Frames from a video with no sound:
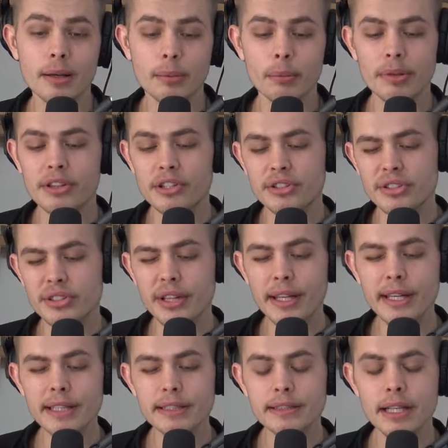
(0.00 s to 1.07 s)
But there's
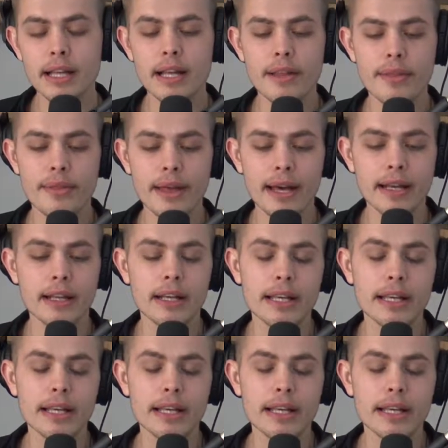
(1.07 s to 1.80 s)
things that